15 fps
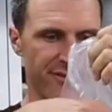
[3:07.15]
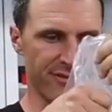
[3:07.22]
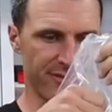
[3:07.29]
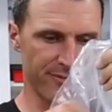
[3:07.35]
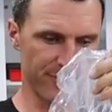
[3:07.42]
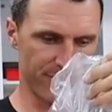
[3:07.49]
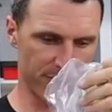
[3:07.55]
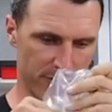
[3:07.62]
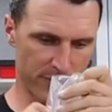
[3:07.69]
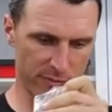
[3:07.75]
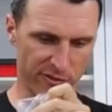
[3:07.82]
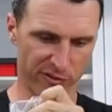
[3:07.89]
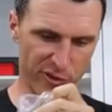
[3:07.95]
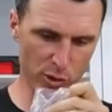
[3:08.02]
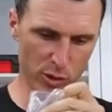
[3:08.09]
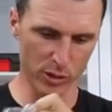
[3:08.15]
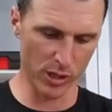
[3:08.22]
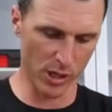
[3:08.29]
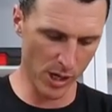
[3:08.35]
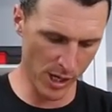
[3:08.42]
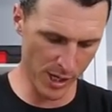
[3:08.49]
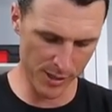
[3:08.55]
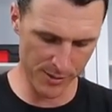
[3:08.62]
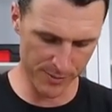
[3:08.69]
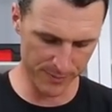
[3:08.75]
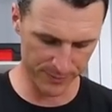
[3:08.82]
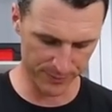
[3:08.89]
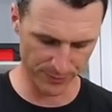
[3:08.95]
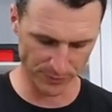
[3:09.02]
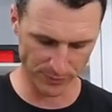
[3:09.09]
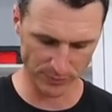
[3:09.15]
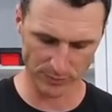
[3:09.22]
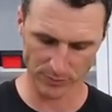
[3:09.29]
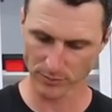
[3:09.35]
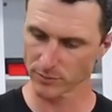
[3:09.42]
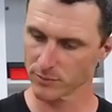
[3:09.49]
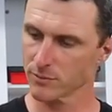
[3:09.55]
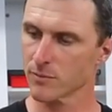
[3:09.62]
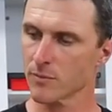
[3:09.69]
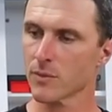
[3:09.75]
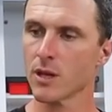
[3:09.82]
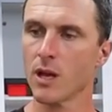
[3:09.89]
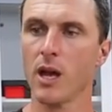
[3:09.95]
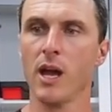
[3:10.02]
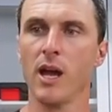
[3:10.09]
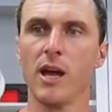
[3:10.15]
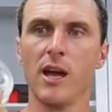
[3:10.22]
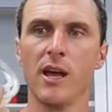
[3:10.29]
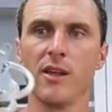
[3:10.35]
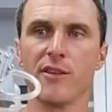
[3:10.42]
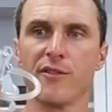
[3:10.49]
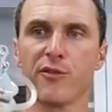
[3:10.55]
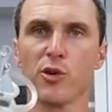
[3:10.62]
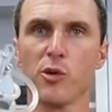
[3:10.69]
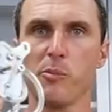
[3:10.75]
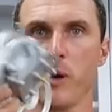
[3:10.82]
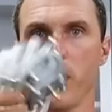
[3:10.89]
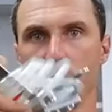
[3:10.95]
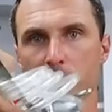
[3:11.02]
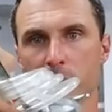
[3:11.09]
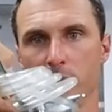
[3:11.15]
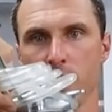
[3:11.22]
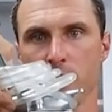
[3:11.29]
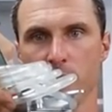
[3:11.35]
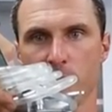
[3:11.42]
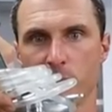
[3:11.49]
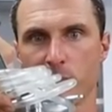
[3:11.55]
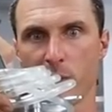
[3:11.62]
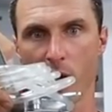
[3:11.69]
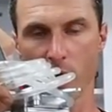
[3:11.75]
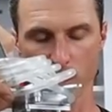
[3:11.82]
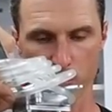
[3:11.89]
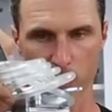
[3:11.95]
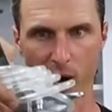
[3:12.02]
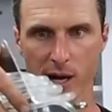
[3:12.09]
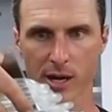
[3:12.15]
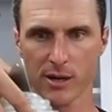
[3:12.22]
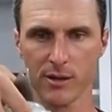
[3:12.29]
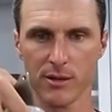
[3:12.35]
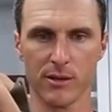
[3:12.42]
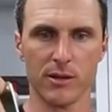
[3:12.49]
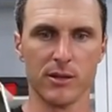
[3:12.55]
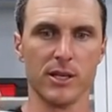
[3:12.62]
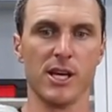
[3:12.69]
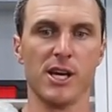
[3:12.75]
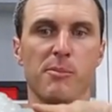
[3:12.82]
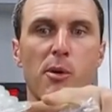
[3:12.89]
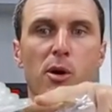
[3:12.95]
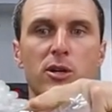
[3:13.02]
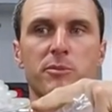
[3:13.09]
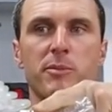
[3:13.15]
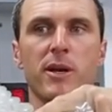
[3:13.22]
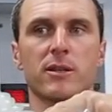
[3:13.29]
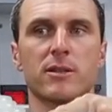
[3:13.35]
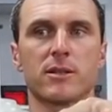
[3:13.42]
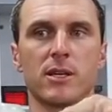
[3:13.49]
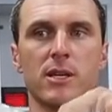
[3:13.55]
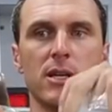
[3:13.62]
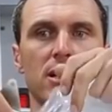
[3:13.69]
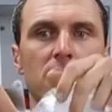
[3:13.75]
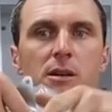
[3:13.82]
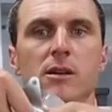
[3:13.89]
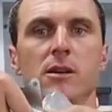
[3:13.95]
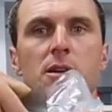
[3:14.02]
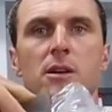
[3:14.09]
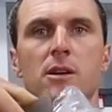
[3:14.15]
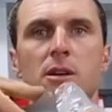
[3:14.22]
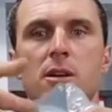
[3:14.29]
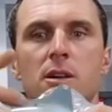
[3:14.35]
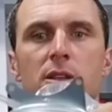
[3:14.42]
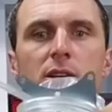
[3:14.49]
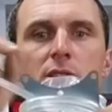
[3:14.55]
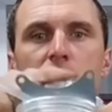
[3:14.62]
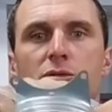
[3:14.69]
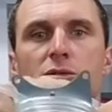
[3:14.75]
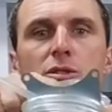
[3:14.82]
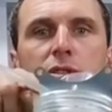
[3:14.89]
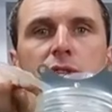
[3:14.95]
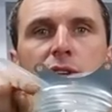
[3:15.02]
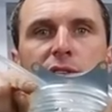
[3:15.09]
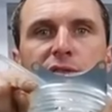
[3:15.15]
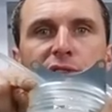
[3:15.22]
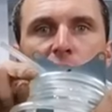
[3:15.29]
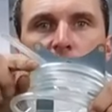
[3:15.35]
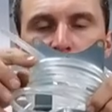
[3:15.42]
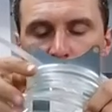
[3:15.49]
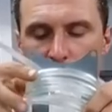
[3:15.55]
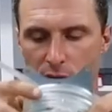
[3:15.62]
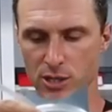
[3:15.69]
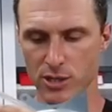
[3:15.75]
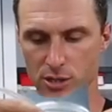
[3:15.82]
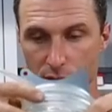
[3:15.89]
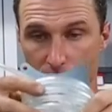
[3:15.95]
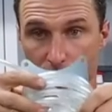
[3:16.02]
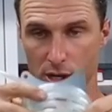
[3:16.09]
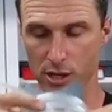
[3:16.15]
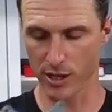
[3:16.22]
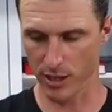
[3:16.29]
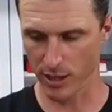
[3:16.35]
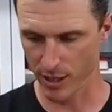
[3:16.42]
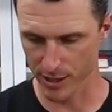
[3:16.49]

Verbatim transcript: fuel line, and the fuel pump and the bracket. The air box mounts to here. This screws to the front of the engine, I'll show you that